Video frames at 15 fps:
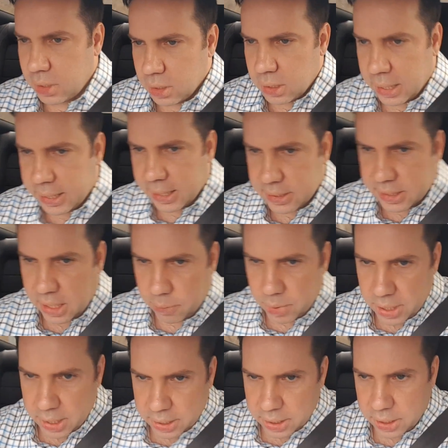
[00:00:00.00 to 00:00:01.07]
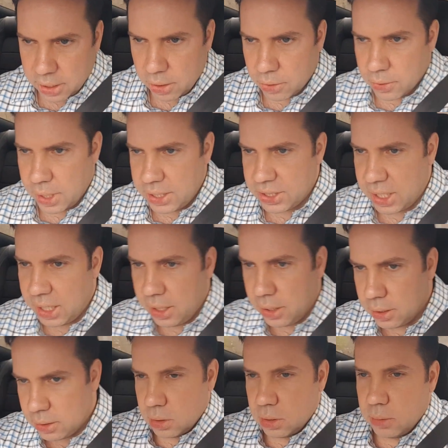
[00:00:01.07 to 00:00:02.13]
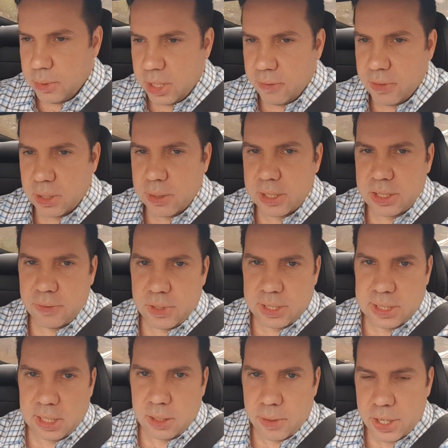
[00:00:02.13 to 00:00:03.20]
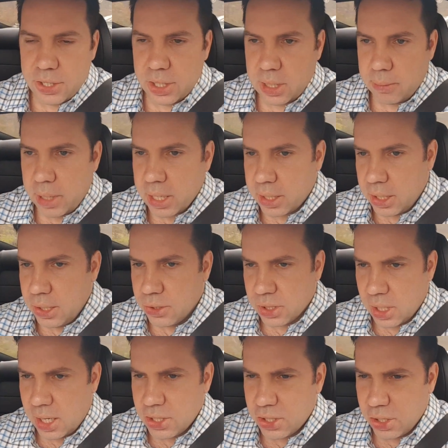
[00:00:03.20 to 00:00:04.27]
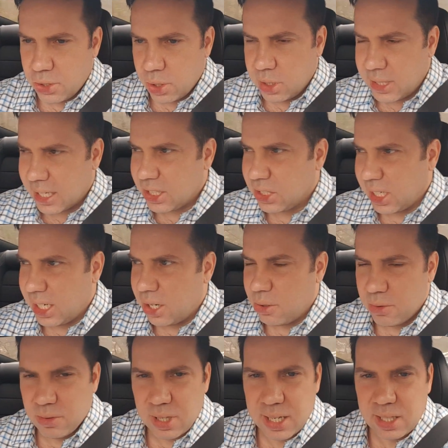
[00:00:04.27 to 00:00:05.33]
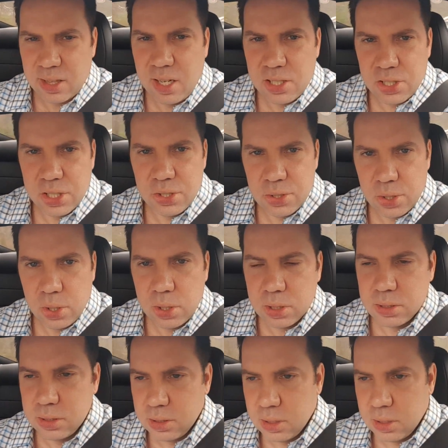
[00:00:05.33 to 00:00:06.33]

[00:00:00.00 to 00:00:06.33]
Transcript: like I said, we're not going to go crazy. A little bit of aggressive acceleration. I'm not going to use launch control. Actually, I don't like launch control